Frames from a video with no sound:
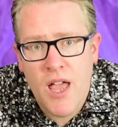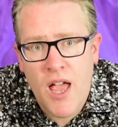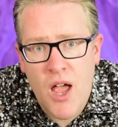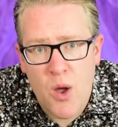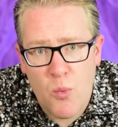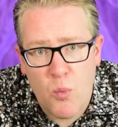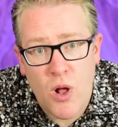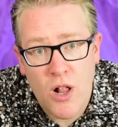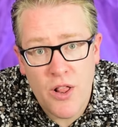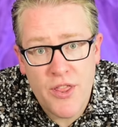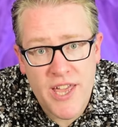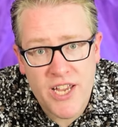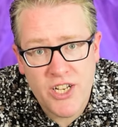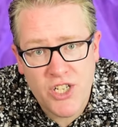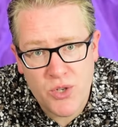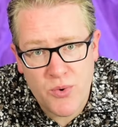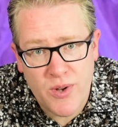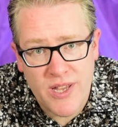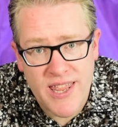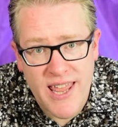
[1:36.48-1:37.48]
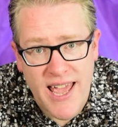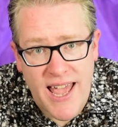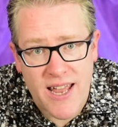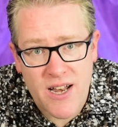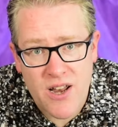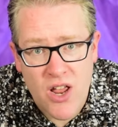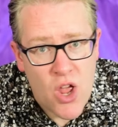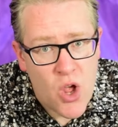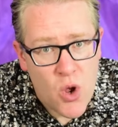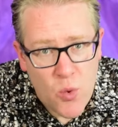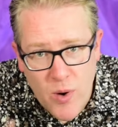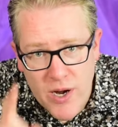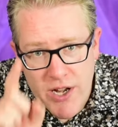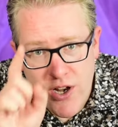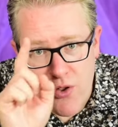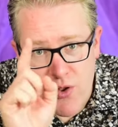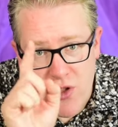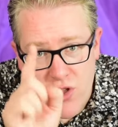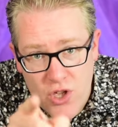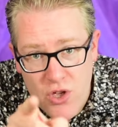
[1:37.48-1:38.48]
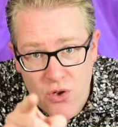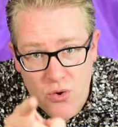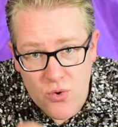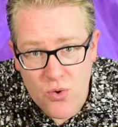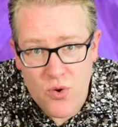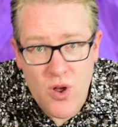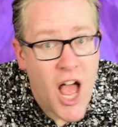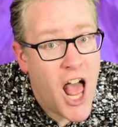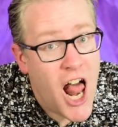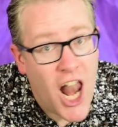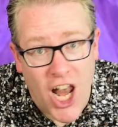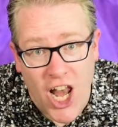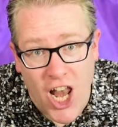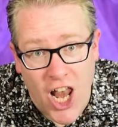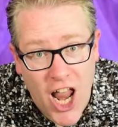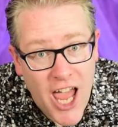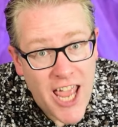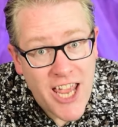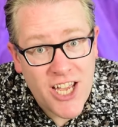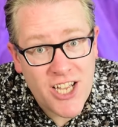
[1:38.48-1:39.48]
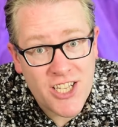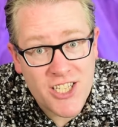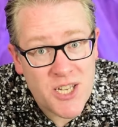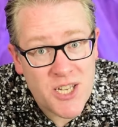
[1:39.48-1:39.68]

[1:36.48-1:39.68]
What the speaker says: And while they're doing that, why don't you like